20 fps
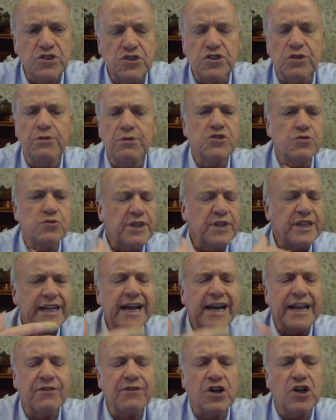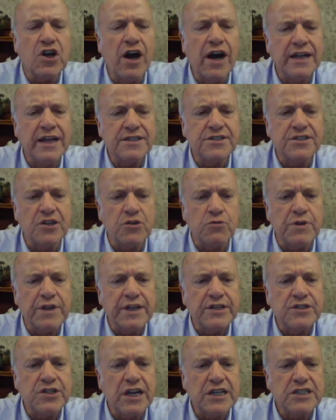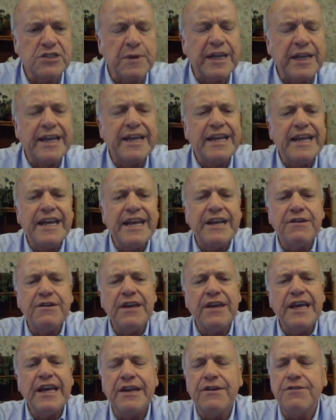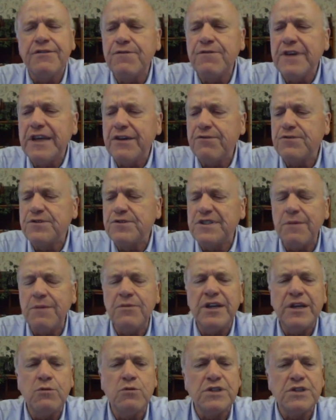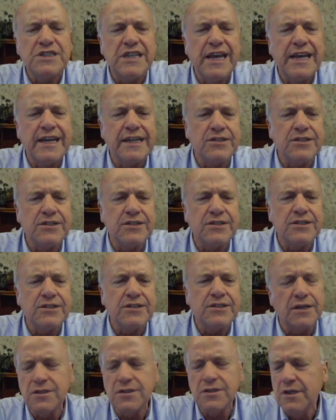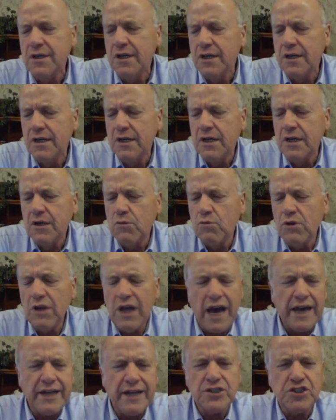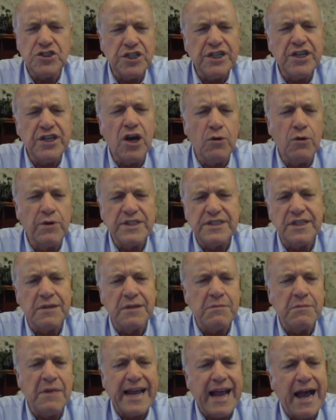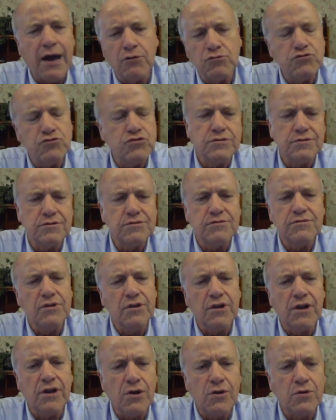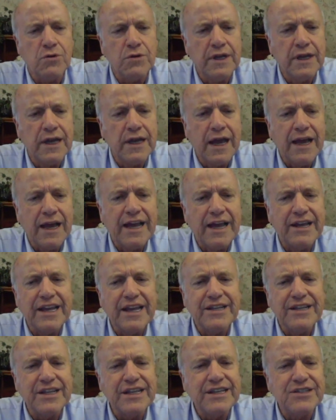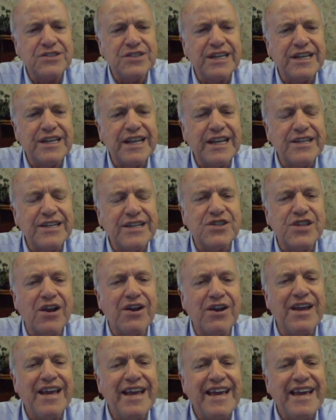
so it's really kind of a constant readjustment. And and, and if if somebody was saying to themselves, well, how does she know what's in my house? You know, it, it, is it is there